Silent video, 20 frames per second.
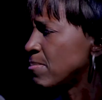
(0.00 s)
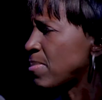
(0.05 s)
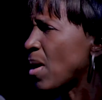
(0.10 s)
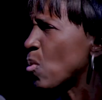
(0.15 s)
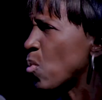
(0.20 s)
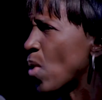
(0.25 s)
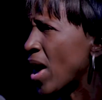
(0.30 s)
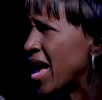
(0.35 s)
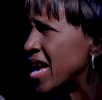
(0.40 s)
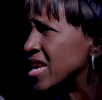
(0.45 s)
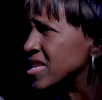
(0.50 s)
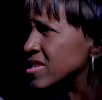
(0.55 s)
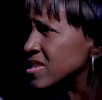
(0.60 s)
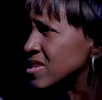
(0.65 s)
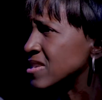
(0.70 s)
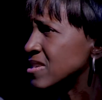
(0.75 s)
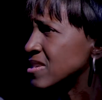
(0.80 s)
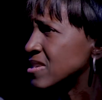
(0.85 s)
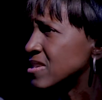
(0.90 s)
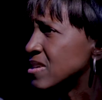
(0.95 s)
But wait,
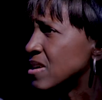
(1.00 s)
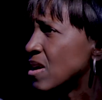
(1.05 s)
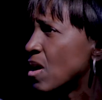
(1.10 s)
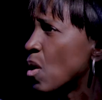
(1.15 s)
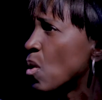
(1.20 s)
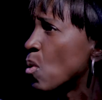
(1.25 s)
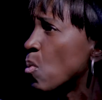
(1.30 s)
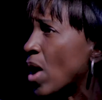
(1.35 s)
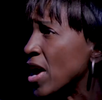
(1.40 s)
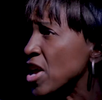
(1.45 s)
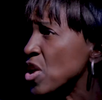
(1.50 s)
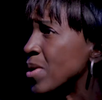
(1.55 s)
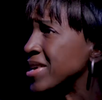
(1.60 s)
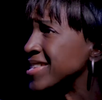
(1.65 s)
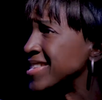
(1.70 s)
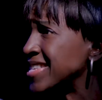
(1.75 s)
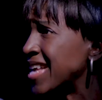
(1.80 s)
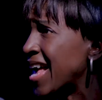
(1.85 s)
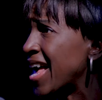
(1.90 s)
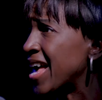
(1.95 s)
what you
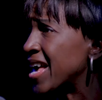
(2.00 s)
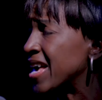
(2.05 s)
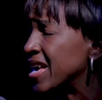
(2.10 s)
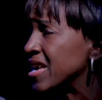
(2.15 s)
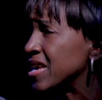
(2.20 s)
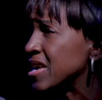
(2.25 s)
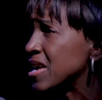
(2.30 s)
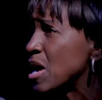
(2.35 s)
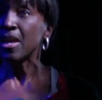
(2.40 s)
a say?